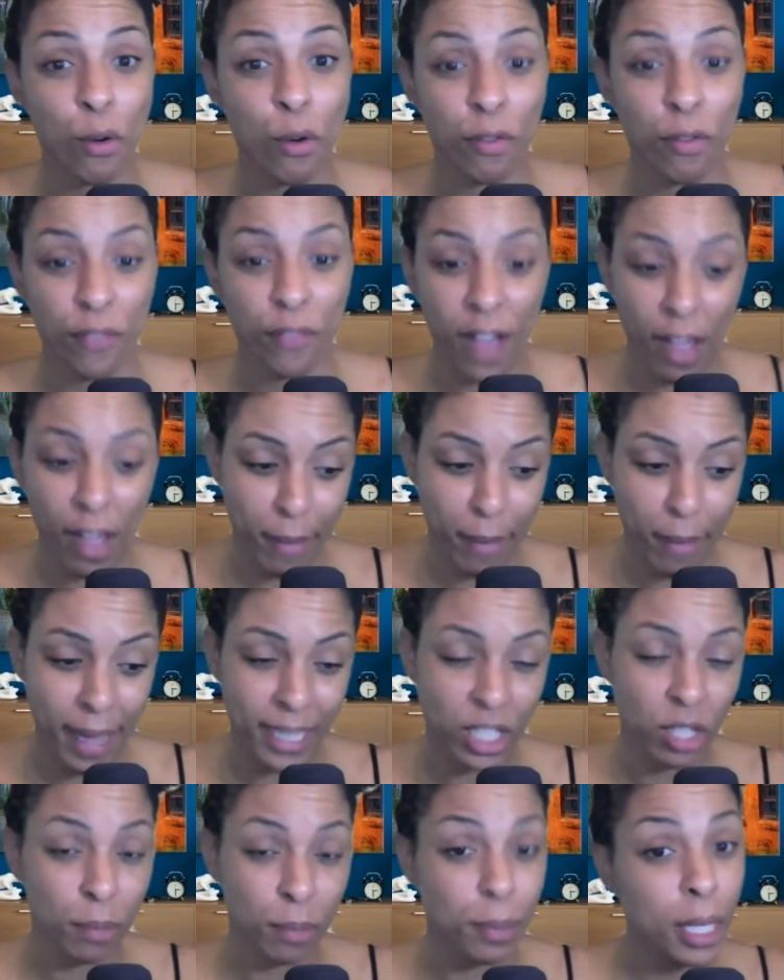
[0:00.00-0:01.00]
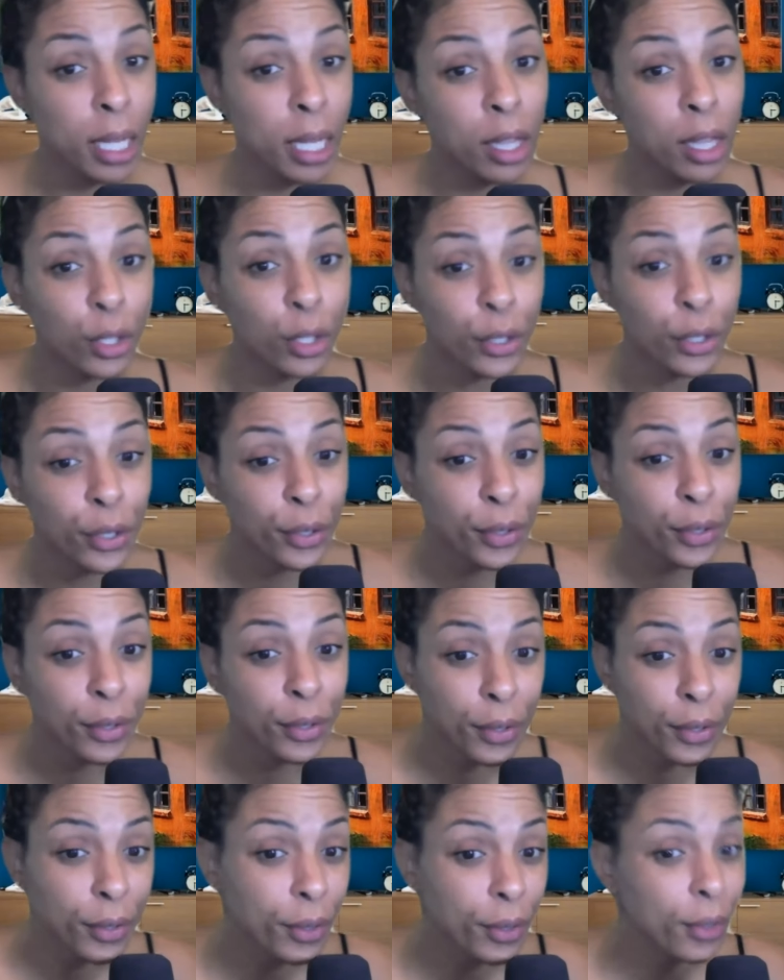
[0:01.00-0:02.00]
or five matchup either.
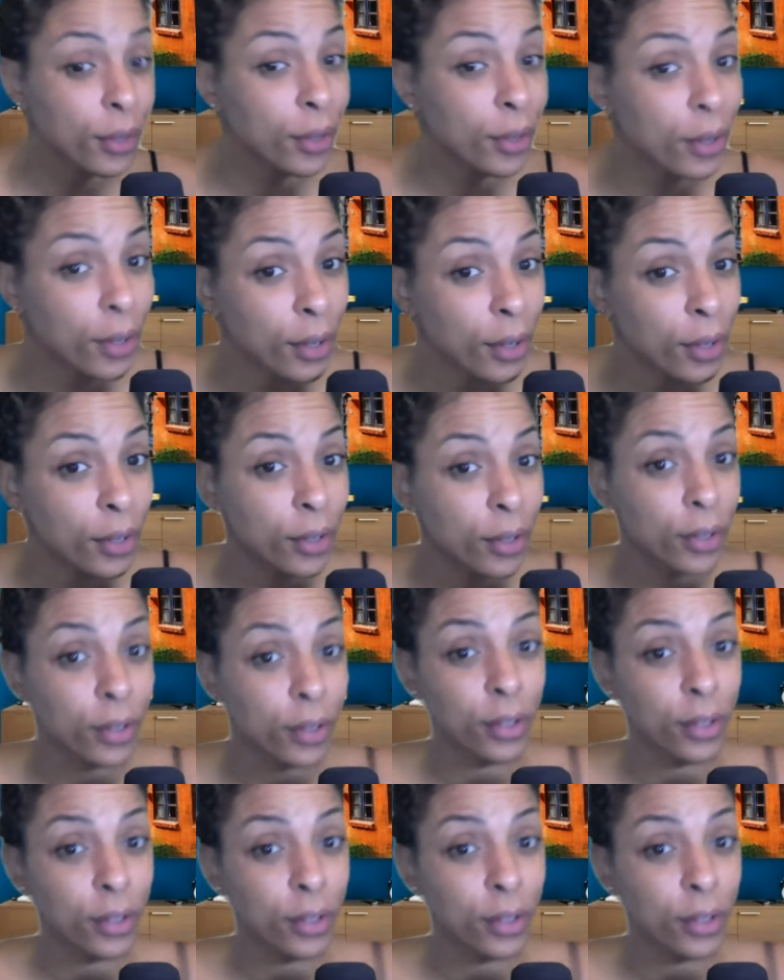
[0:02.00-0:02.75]
It's